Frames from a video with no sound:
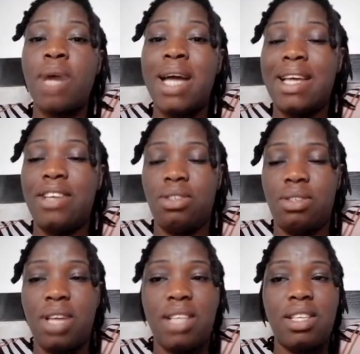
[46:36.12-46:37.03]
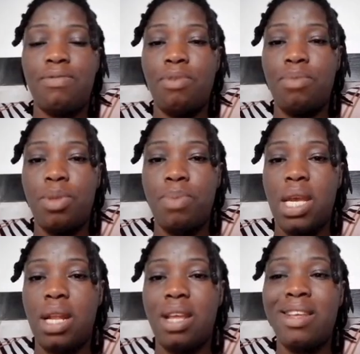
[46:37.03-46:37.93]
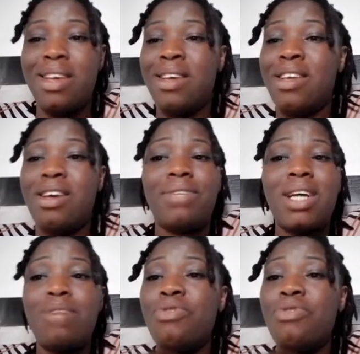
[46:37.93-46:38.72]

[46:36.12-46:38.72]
You must perform hand hygiene. I said it from the beginning.